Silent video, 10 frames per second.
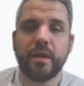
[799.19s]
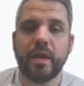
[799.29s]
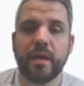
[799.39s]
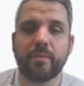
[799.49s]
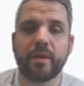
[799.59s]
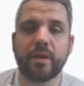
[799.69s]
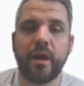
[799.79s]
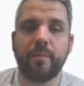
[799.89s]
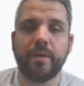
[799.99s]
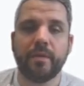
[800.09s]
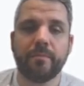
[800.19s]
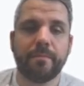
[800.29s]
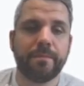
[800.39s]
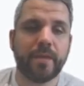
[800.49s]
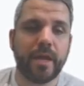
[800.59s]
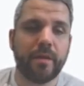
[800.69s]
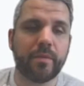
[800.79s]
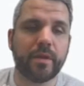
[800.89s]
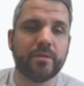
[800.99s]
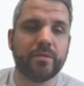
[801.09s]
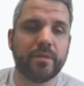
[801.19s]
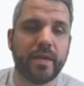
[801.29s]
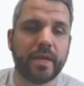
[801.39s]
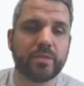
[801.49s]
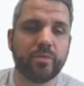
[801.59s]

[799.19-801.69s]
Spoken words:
And I'm going to copy, and I'm going to go to the next